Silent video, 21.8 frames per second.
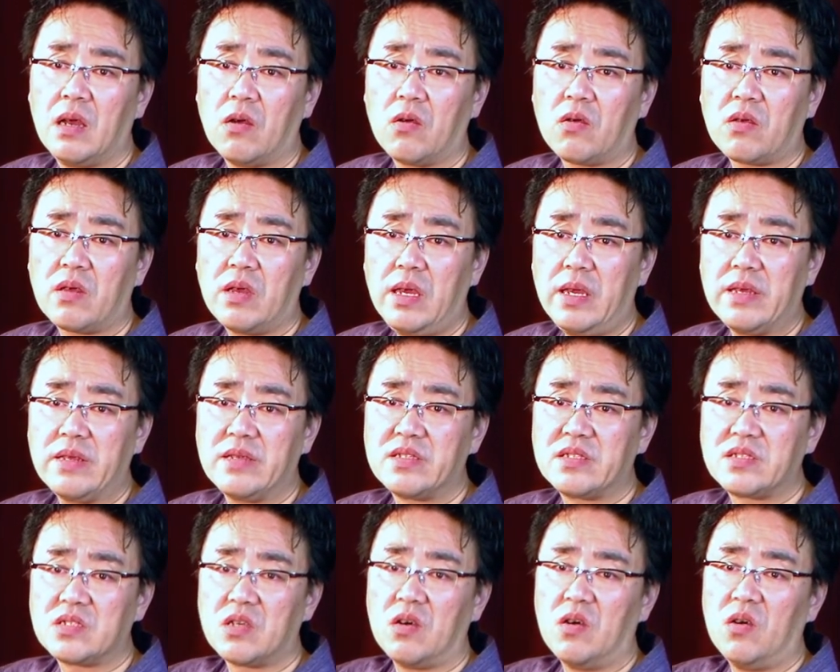Okay,
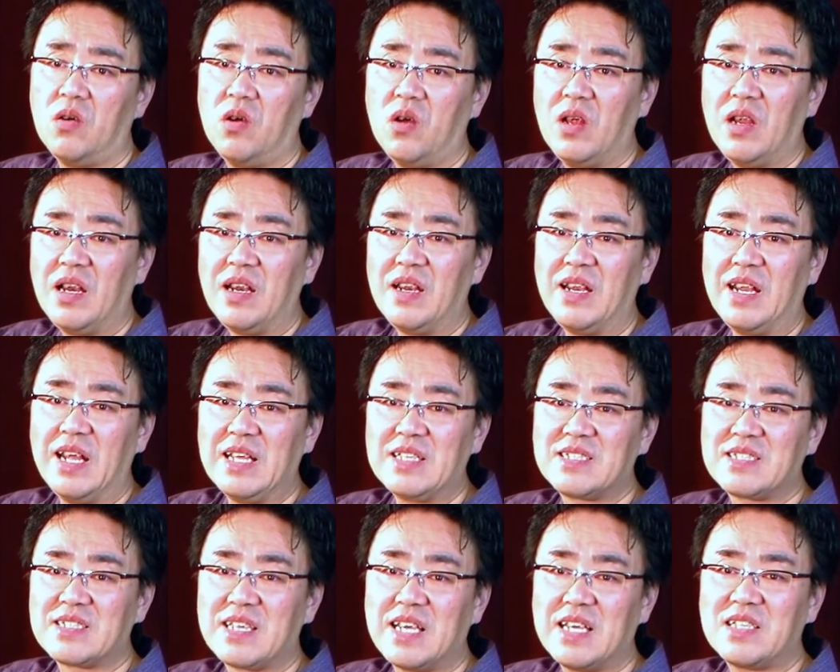so
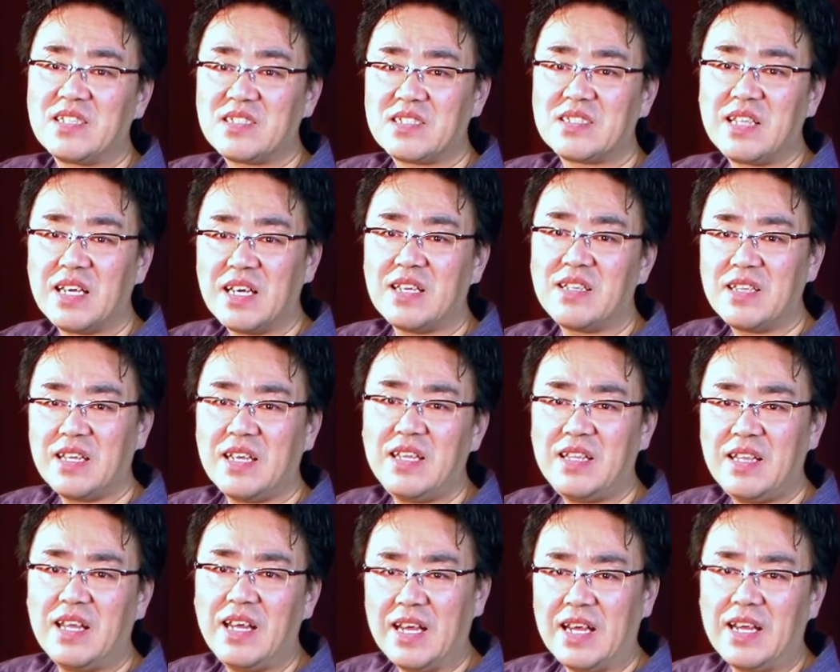let's get
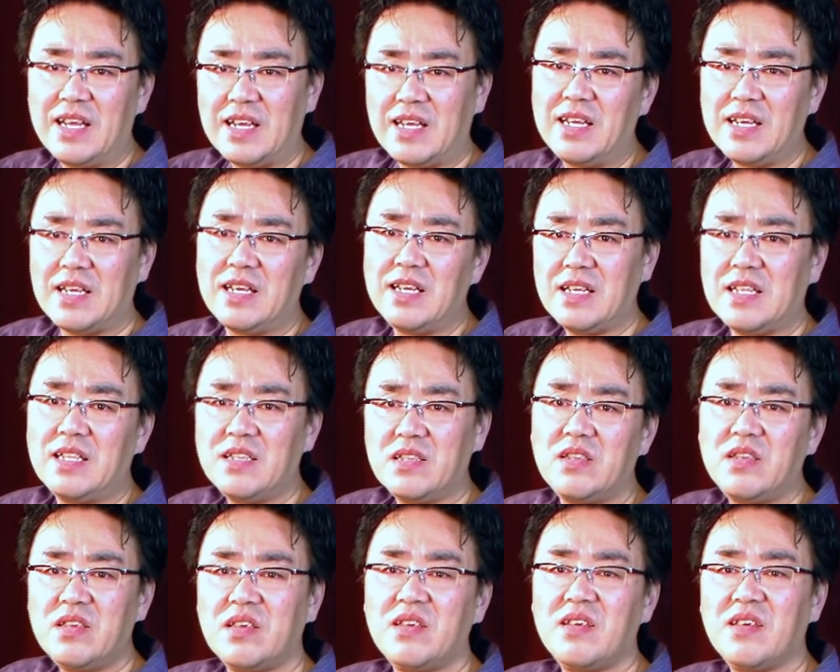started, and